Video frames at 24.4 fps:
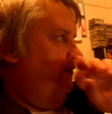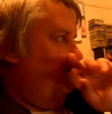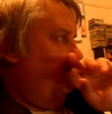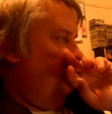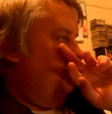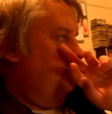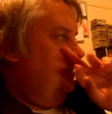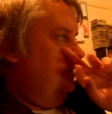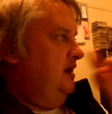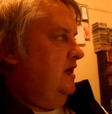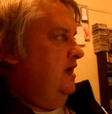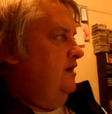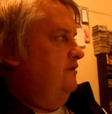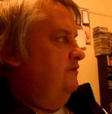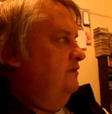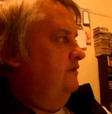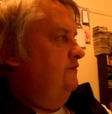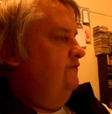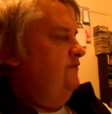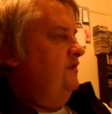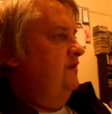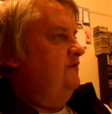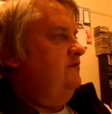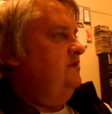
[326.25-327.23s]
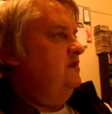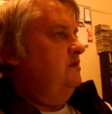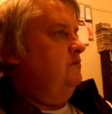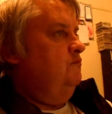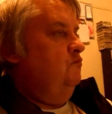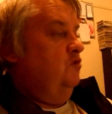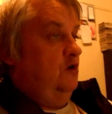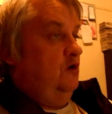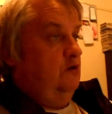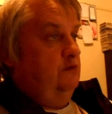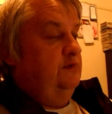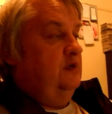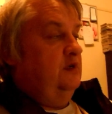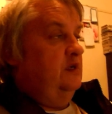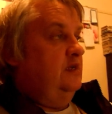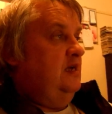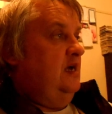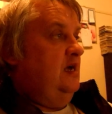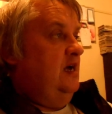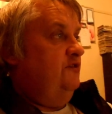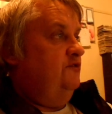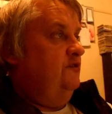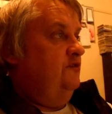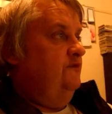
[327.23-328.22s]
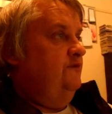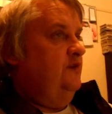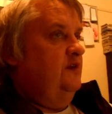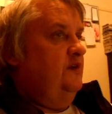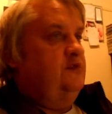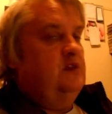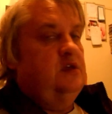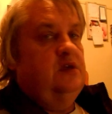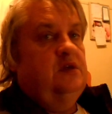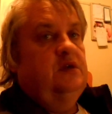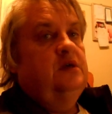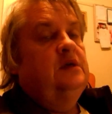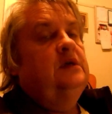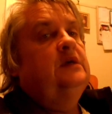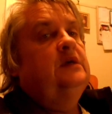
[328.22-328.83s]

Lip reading: only got 148